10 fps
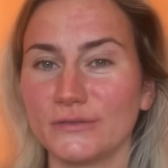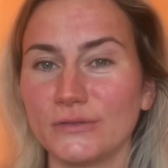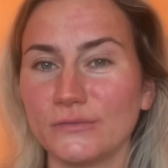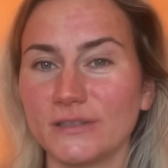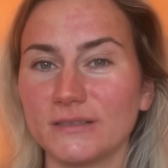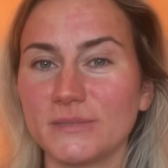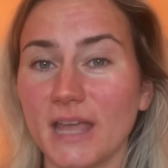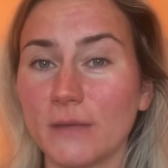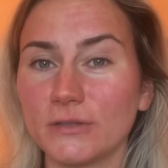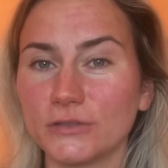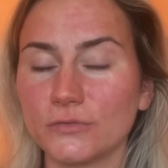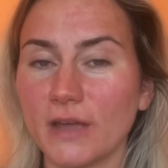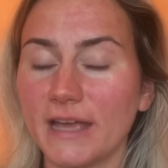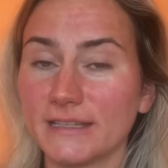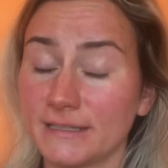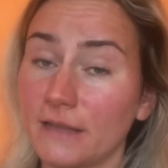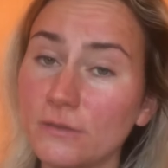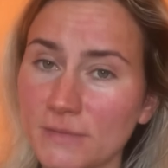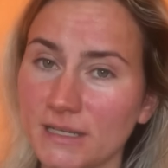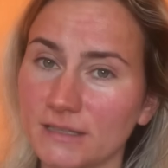You will be able to add another
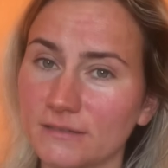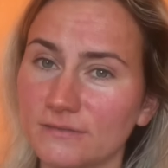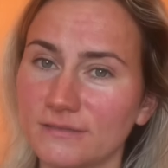minute,